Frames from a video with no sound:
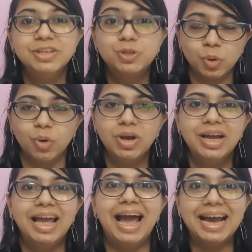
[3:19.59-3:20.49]
So,
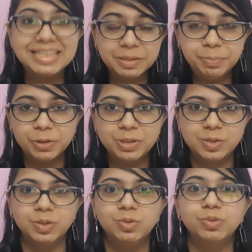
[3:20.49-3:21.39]
as a
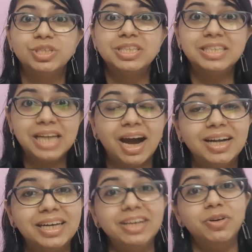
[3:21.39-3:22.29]
person who is
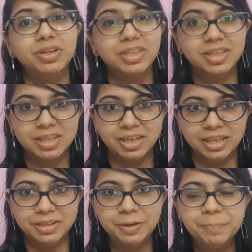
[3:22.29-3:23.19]
starting on the
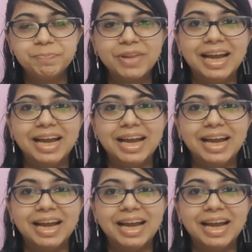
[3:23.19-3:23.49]
career